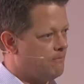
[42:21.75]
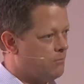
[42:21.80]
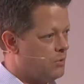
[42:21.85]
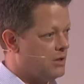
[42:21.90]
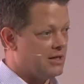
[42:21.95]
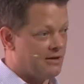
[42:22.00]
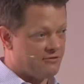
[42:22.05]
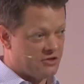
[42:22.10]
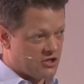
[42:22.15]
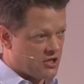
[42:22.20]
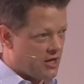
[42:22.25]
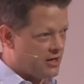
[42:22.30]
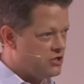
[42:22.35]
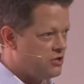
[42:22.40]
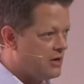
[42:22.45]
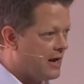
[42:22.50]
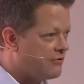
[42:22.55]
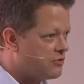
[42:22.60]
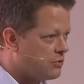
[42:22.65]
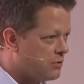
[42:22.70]
we'd love to talk to
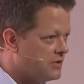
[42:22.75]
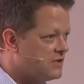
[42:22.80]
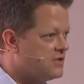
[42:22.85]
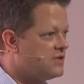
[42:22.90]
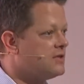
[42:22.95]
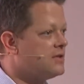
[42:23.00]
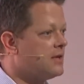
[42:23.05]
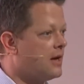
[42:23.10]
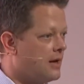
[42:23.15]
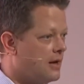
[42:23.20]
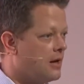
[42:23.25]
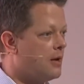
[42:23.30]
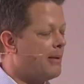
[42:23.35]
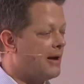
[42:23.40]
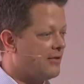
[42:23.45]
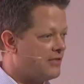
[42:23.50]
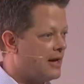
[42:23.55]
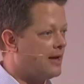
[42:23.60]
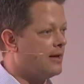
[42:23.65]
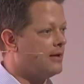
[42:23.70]
you afterwards uh,
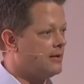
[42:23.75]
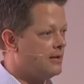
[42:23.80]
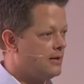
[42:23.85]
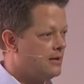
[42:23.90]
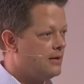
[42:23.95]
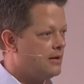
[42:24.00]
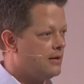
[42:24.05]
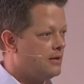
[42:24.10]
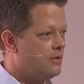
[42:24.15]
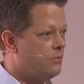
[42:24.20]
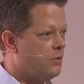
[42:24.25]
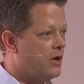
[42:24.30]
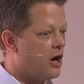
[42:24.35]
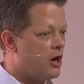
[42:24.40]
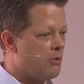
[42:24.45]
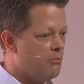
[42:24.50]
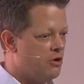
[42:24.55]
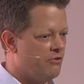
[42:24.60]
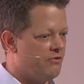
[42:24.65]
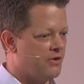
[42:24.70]
about that. Thank you. We
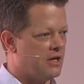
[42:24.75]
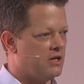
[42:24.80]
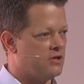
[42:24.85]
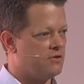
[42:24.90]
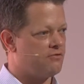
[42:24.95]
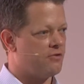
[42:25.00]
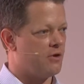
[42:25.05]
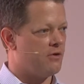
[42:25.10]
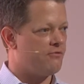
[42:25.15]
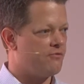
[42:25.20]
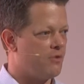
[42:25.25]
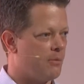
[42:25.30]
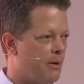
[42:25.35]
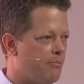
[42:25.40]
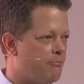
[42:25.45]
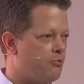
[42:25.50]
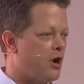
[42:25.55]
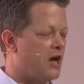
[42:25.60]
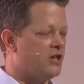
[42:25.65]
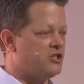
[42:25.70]
are moving fr from a
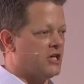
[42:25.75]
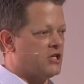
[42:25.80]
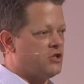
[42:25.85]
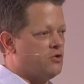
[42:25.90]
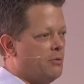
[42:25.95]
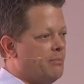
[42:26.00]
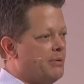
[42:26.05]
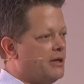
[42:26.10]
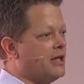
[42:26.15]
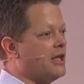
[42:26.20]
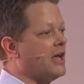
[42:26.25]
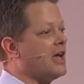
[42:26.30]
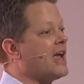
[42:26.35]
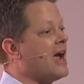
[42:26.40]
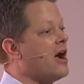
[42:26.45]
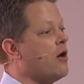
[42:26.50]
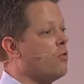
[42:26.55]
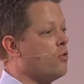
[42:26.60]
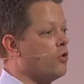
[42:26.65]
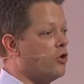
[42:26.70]
project to a billing
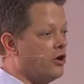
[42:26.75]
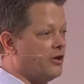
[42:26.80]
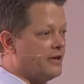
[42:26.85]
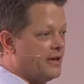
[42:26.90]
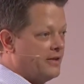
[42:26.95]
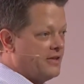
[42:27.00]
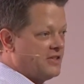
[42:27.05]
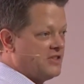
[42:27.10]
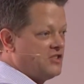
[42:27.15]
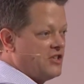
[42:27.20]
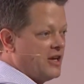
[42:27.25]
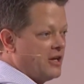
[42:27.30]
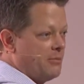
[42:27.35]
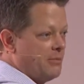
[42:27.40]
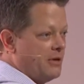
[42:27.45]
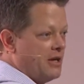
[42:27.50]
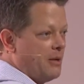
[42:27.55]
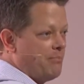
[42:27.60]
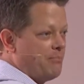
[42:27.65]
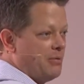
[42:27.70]
account world, and this
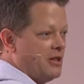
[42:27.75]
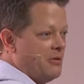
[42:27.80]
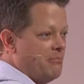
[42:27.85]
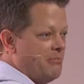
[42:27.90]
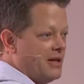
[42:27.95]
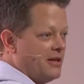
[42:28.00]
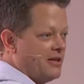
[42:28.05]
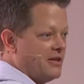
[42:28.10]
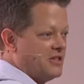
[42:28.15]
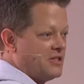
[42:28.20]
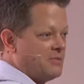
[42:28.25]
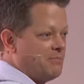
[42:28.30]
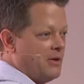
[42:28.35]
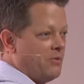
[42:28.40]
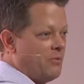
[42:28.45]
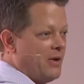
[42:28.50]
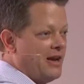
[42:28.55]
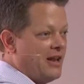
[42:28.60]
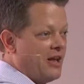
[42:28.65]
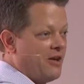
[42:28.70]
gentleman up in the middle has
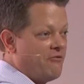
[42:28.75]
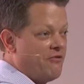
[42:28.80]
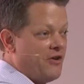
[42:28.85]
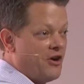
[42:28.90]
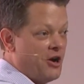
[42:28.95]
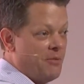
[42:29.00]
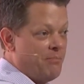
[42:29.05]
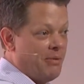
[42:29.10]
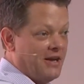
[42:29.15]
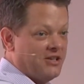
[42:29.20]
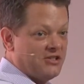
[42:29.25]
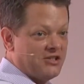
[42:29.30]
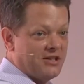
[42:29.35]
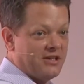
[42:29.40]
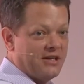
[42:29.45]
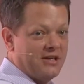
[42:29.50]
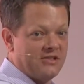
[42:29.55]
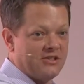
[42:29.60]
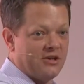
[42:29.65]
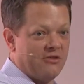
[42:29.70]
been waiting very
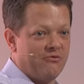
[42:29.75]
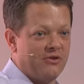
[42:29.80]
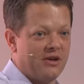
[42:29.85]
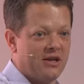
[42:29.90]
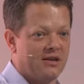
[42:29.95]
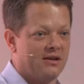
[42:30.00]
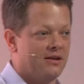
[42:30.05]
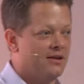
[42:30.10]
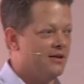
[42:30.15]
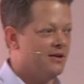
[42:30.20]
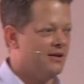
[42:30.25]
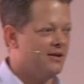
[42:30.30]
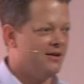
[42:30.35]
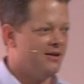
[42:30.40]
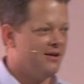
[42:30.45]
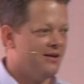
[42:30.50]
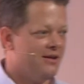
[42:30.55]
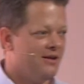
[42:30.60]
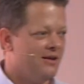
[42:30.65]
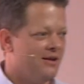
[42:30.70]
patiently. So if we can
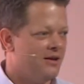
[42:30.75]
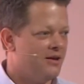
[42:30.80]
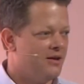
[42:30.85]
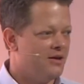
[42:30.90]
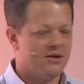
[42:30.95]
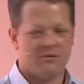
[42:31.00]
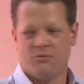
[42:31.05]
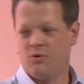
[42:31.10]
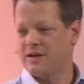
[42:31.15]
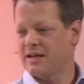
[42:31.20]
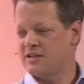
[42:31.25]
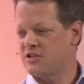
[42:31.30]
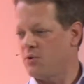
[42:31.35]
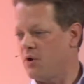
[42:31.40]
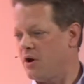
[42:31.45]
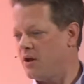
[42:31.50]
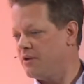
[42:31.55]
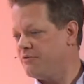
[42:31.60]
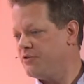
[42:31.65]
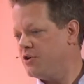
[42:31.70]
We'll get to
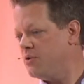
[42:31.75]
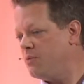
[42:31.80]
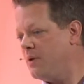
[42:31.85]
all of you.